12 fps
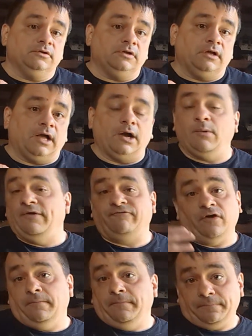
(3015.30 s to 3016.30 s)
I went
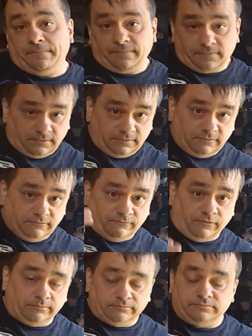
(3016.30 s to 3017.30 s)
from
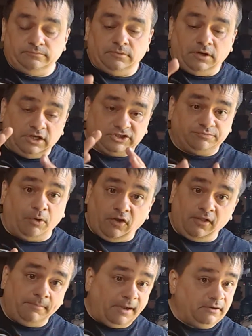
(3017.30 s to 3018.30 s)
a
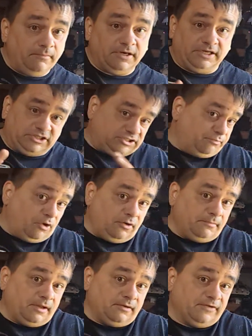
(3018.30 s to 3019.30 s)
small amount of money, a small
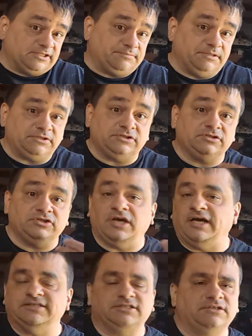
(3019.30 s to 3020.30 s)
amount of investment
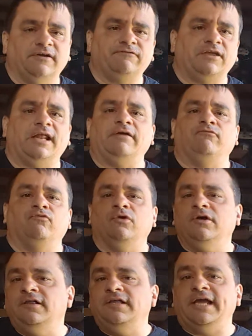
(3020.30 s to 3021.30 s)
on stuff that I
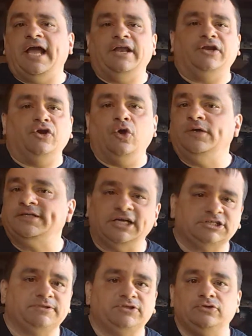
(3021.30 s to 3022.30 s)
really had no
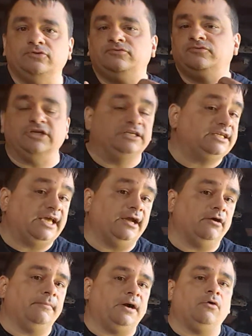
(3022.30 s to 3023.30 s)
attachment to, didn't
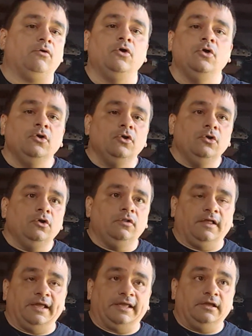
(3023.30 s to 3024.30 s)
care about,
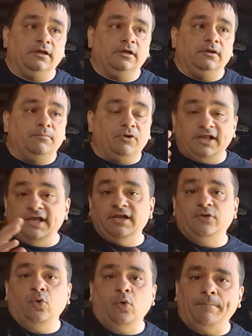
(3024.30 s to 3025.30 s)
like, put it
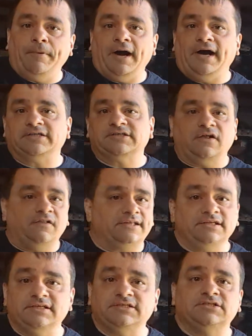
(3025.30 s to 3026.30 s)
into a box,
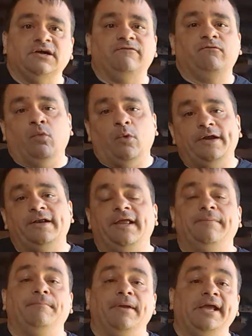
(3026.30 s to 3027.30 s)
collected the stuff, went
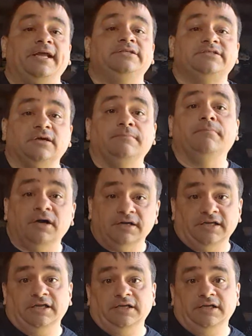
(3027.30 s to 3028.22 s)
and made some money.